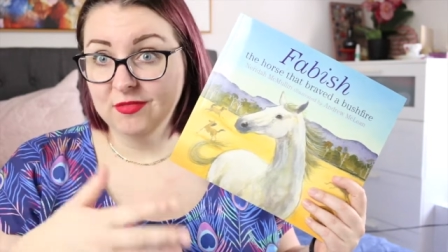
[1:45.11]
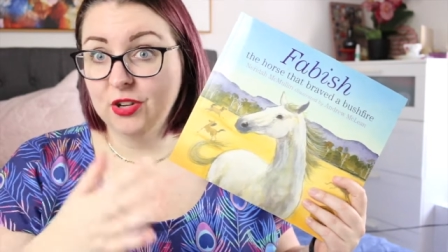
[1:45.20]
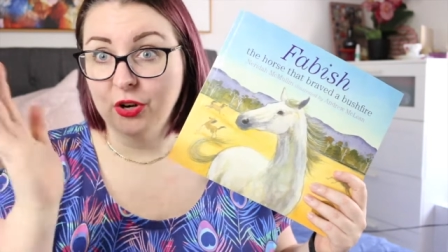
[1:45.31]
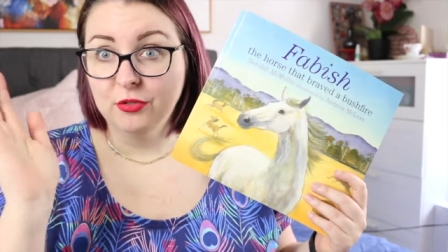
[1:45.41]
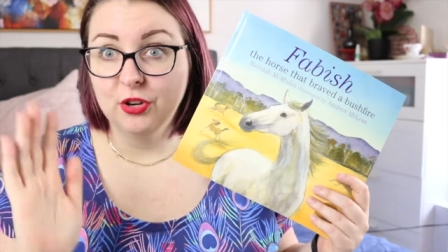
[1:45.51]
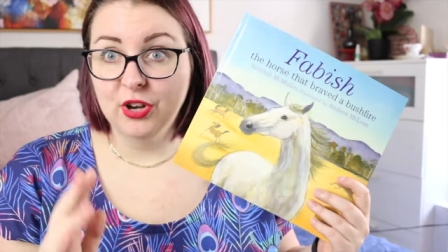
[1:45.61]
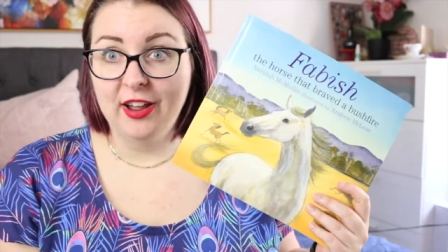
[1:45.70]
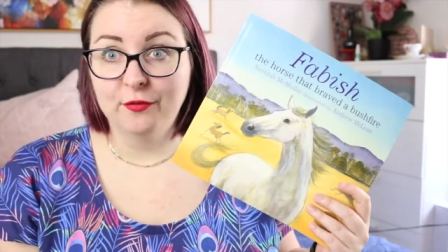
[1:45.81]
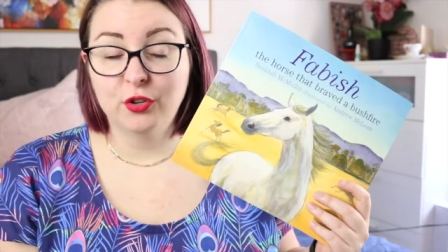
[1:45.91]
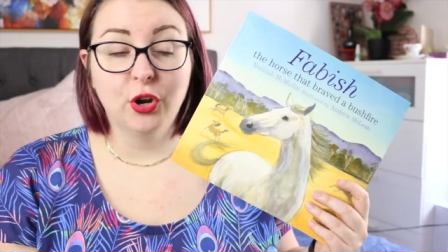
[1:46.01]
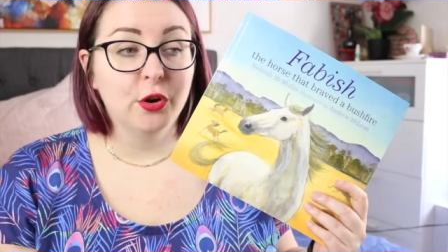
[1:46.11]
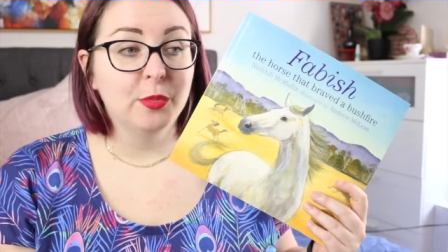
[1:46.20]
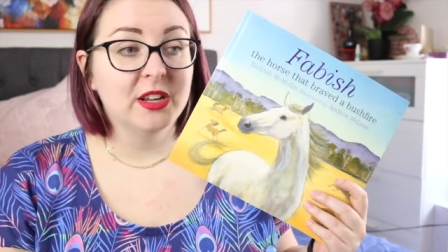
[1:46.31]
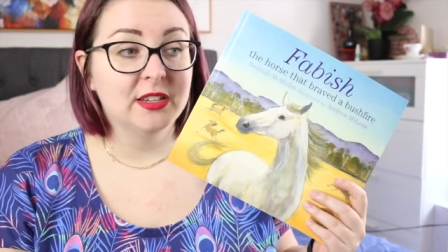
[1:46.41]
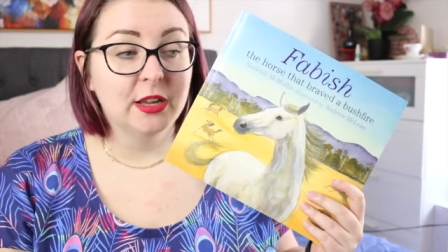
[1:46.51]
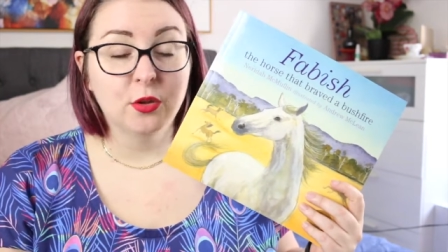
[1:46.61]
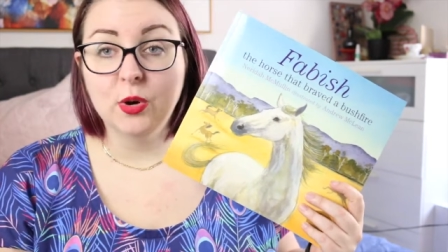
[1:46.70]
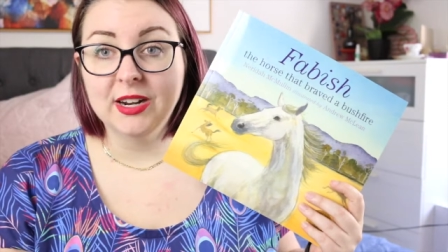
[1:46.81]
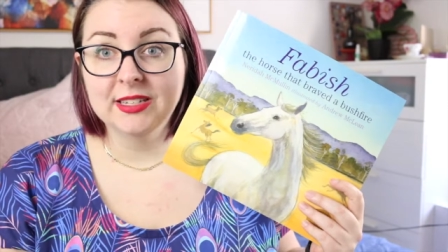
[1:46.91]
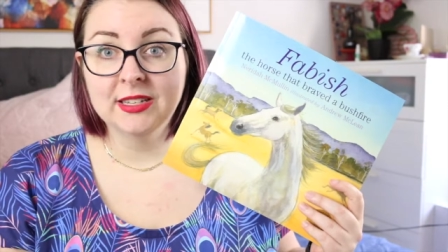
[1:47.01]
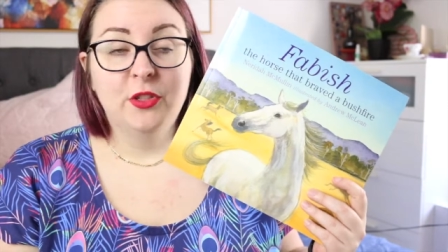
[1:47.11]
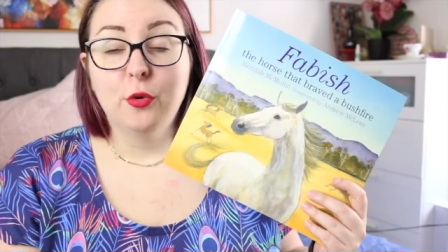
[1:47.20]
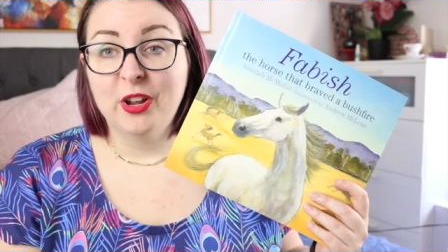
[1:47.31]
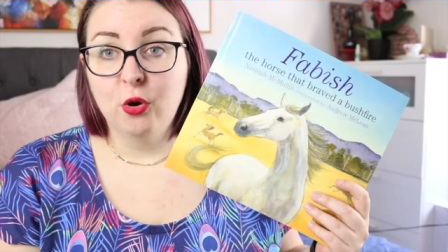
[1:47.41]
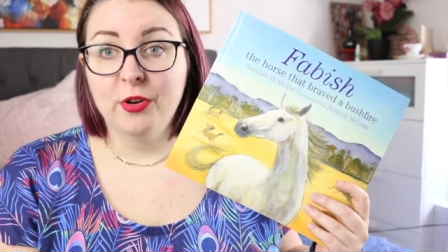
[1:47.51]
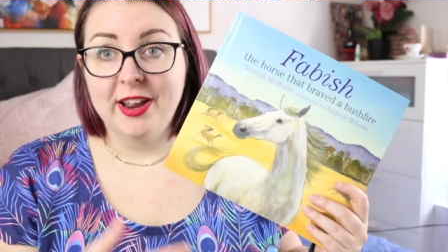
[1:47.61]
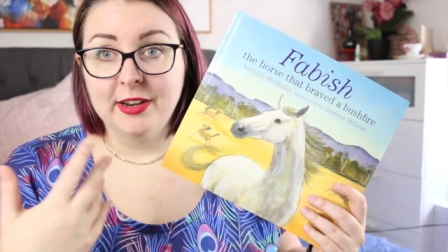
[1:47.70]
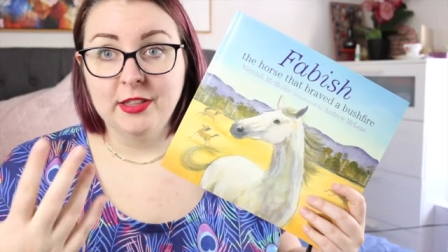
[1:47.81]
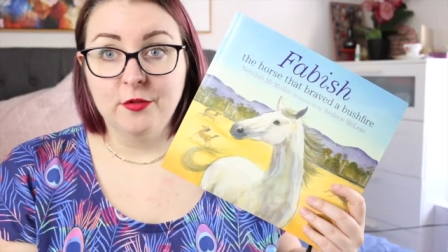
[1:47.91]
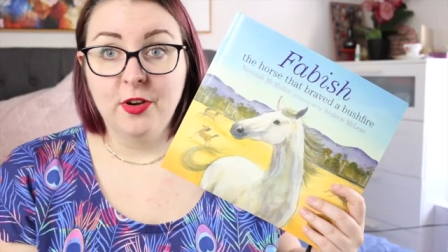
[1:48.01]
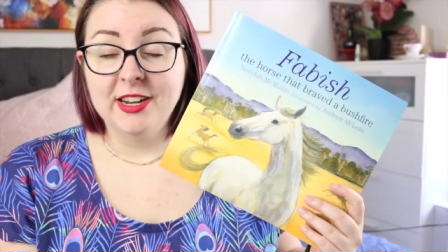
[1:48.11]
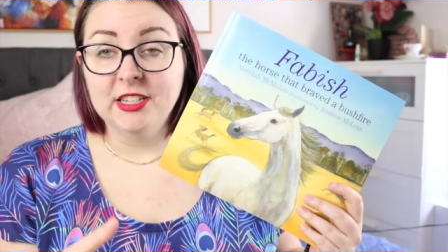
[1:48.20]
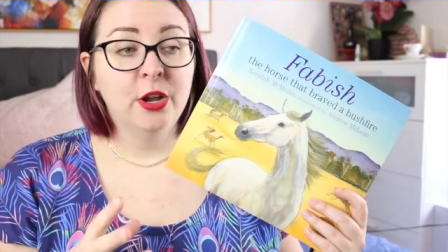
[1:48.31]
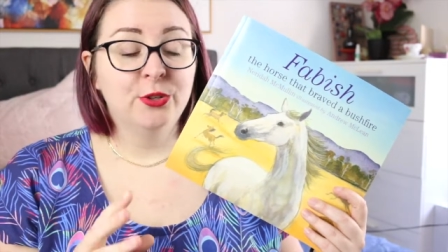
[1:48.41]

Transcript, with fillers: you know, you have to go because otherwise they'll be caught out in the fires.